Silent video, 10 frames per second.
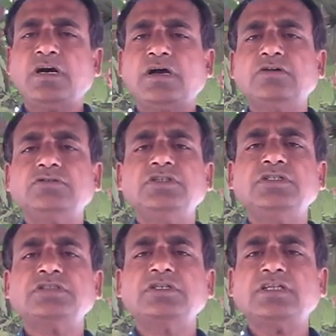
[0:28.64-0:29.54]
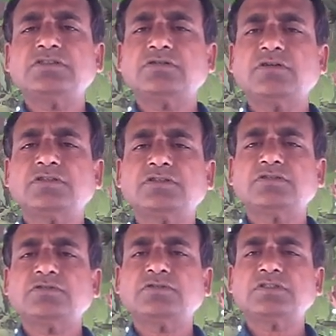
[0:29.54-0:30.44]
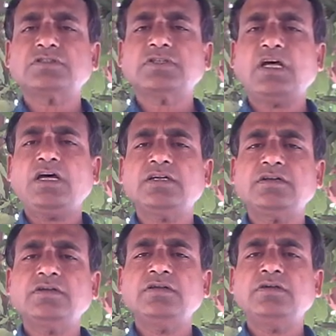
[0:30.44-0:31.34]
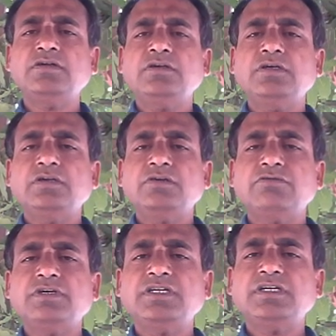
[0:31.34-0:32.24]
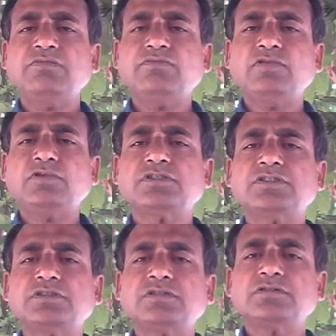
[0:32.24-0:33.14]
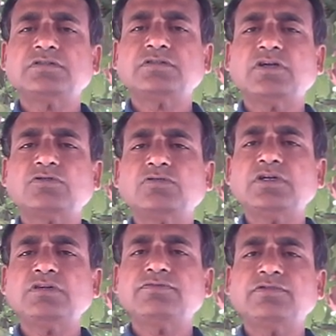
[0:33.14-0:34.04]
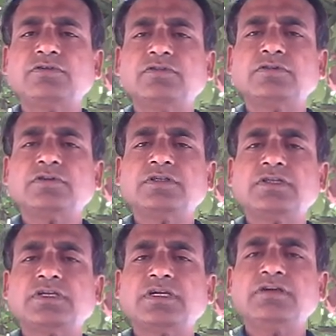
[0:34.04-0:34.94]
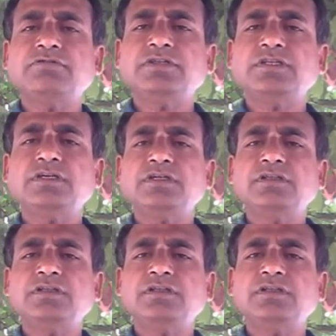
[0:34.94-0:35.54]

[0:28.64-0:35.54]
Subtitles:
how these natural resources are very important not only for every